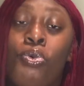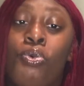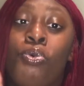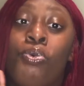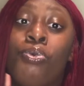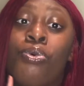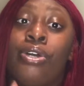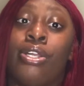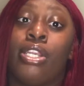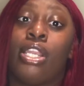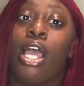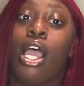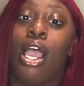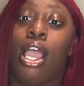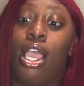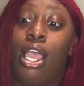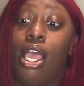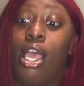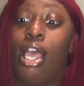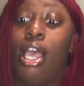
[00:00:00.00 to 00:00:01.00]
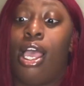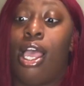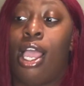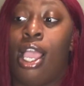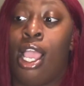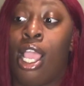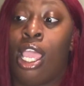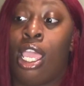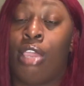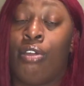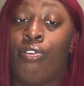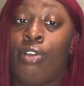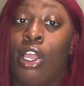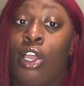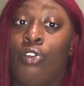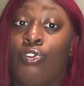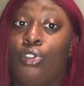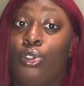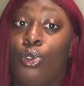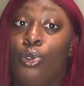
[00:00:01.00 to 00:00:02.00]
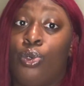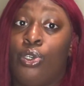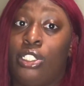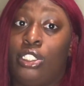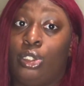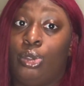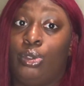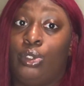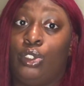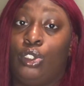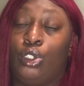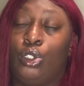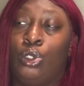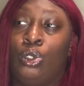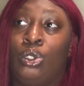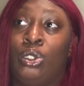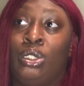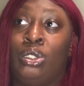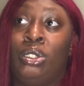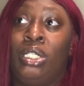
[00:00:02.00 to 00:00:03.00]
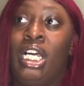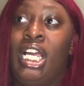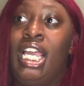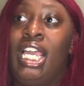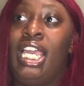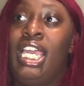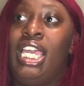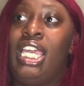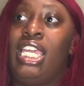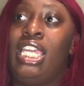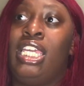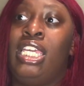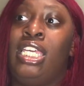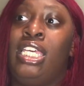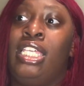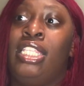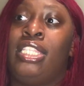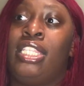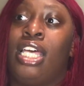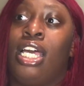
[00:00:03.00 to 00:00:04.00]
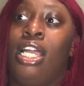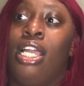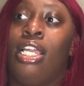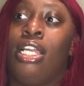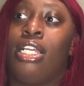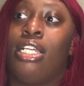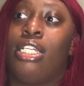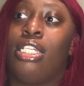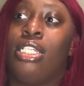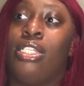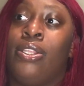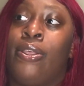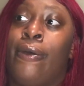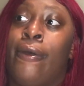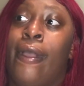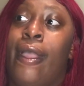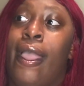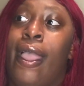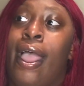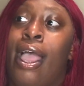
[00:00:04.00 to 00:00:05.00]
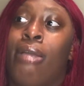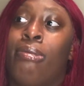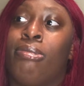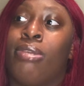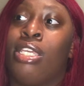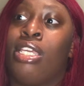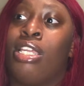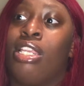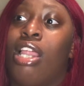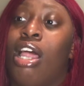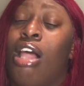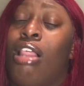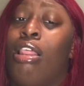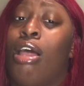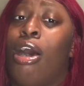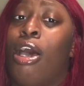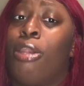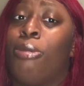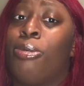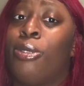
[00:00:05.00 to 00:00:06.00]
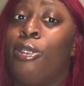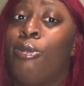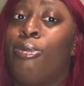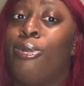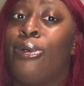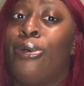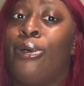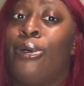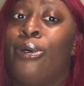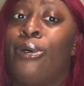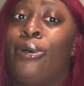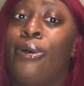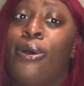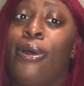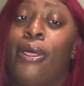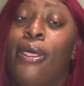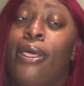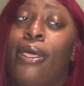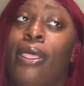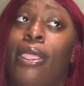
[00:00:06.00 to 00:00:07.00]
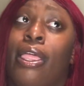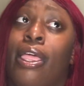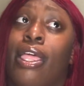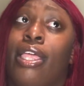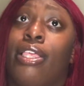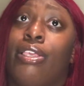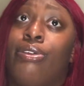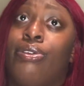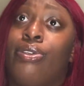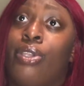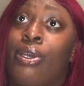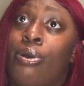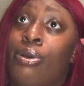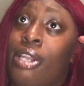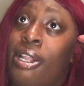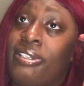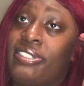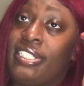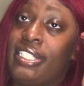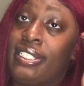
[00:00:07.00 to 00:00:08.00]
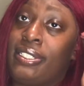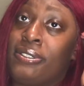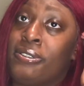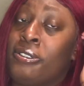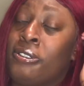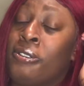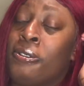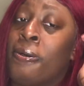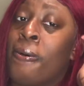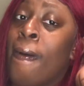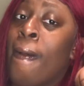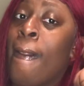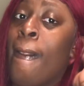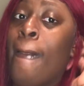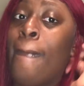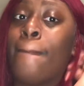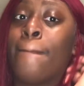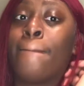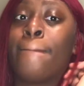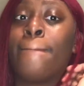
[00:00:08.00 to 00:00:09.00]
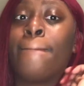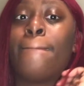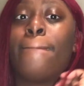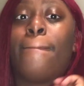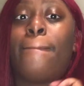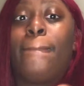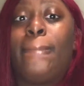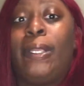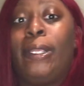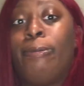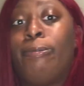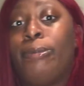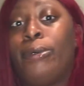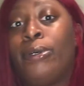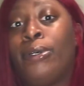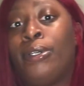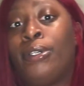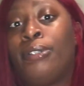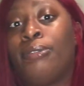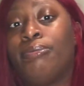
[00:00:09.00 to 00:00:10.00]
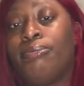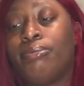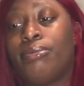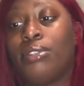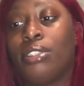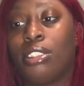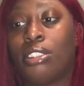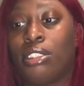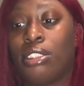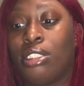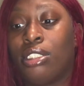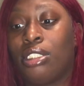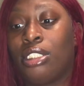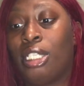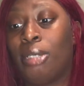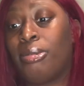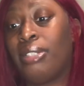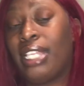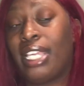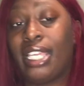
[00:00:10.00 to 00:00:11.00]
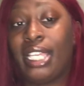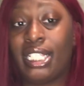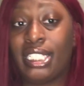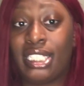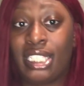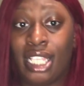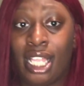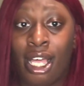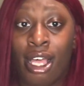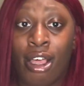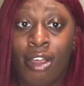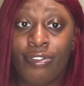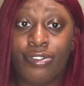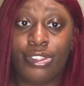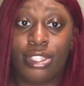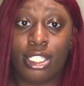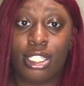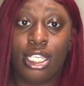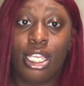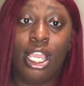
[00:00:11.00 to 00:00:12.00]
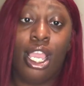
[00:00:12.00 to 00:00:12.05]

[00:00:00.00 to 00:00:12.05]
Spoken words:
when I arrived to horseman school. And, like, you know, I meet a lot of people, you know, when I was little. People, some of the kids left.